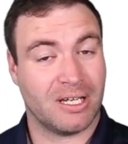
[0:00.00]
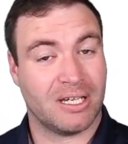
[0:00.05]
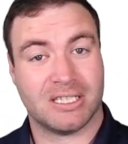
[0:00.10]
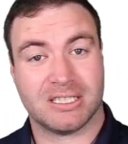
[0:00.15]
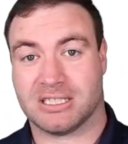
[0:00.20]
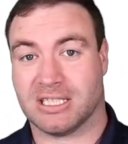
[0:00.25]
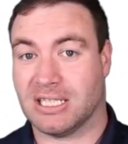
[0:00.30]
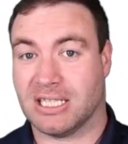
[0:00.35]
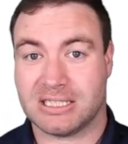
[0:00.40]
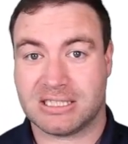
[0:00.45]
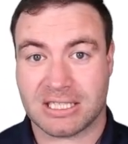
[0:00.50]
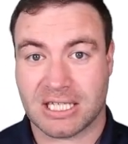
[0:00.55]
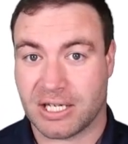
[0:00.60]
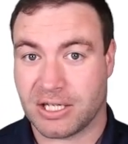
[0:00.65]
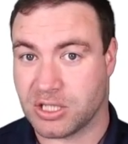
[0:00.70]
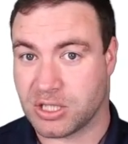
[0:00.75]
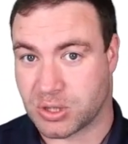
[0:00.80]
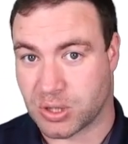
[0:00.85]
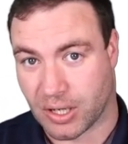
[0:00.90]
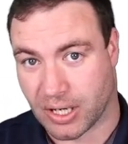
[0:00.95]
So let's say you're
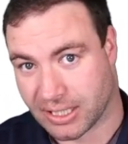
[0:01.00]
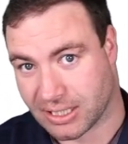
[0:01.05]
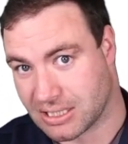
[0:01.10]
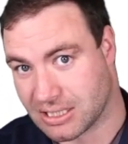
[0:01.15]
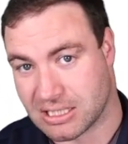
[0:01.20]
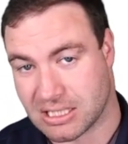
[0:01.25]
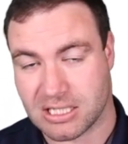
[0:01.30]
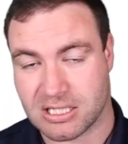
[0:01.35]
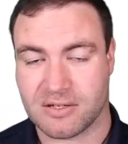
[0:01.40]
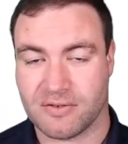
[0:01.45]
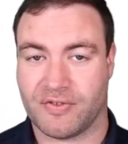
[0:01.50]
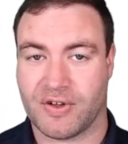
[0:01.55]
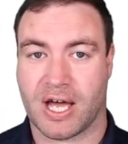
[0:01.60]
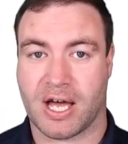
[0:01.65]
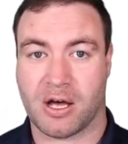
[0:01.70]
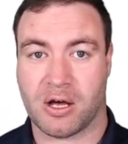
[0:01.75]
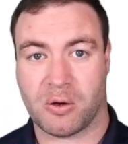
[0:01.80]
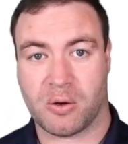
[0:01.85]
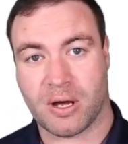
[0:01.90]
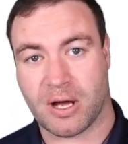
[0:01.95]
trying to
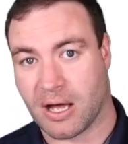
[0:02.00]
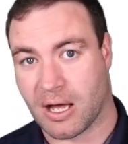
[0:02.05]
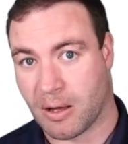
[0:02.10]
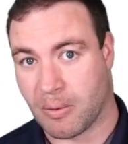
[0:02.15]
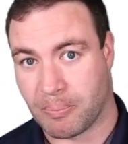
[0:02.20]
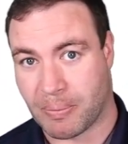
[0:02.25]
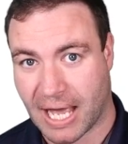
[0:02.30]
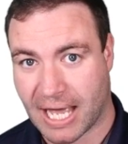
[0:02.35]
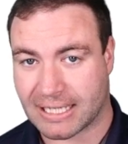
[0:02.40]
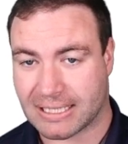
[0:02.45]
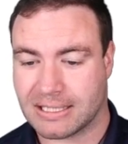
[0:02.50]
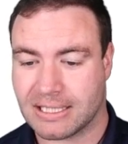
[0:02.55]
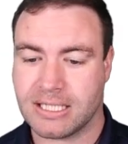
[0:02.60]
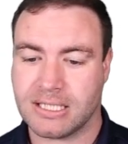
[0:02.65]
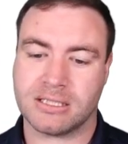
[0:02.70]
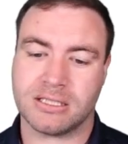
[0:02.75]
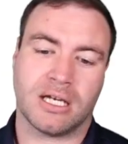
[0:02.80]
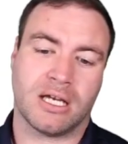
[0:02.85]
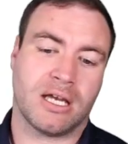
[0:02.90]
disavow a backlink